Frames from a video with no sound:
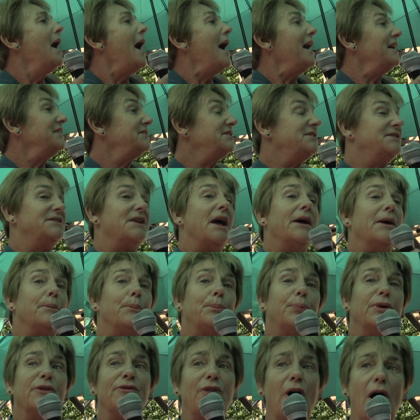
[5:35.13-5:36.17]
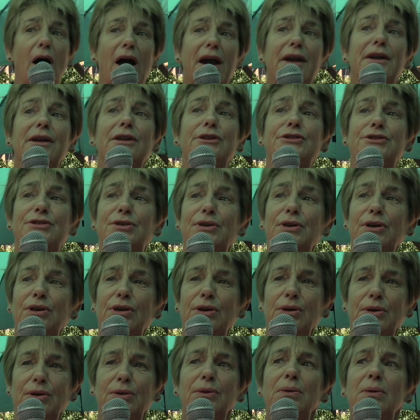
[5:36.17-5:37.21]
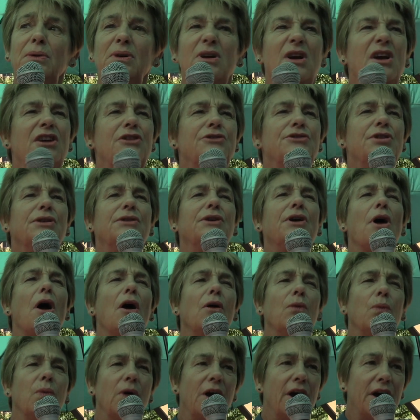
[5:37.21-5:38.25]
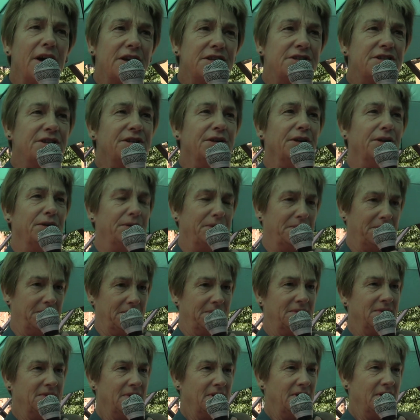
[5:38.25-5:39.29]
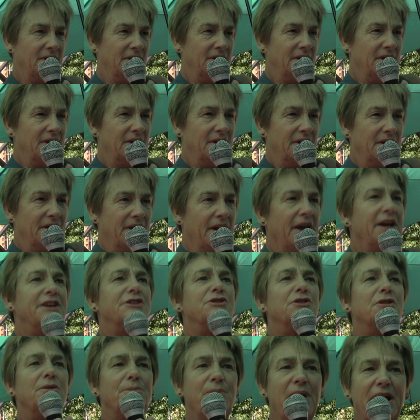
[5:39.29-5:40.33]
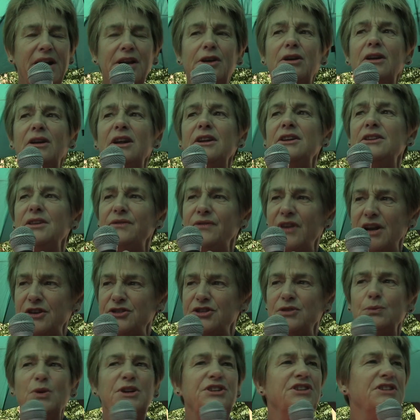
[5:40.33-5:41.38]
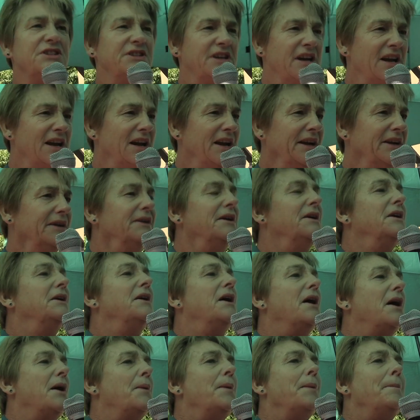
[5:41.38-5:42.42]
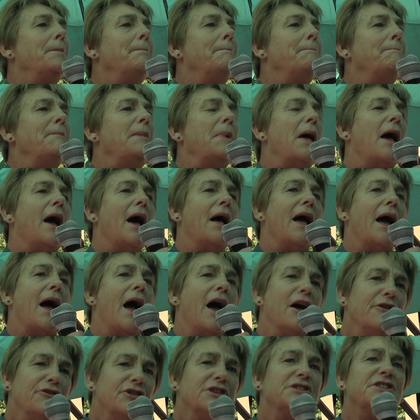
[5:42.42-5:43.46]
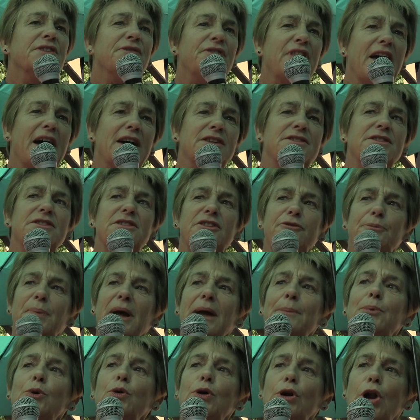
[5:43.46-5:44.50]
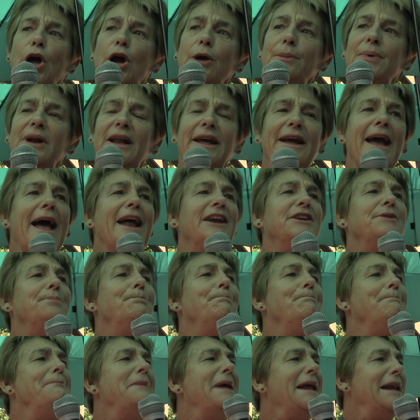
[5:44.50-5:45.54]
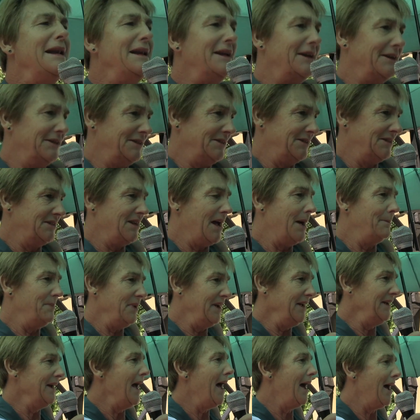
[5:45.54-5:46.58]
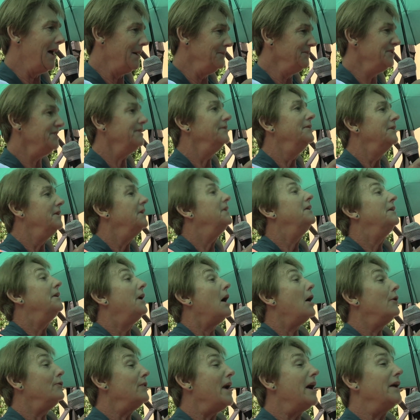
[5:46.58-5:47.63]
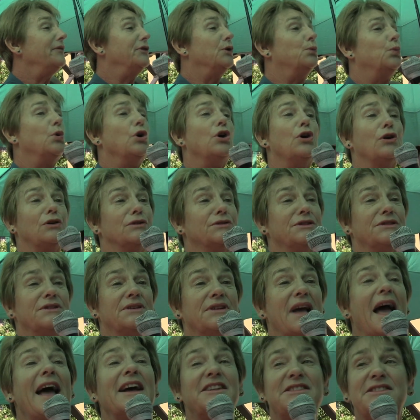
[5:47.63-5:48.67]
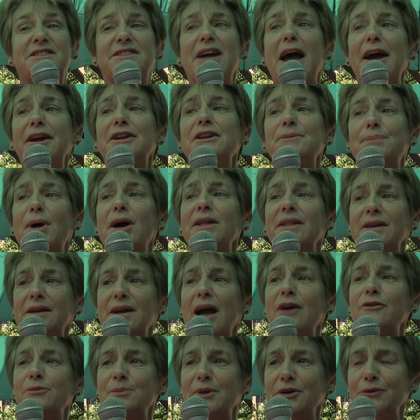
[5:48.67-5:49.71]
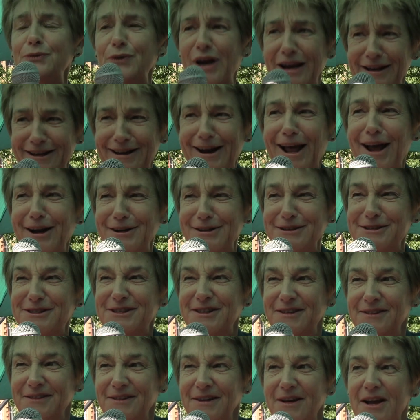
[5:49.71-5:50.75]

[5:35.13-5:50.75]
has provided to you to coerce you into a medical intervention which is killing hundreds of thousands of people globally, and millions are being harmed around the world, as stated by the government regulators.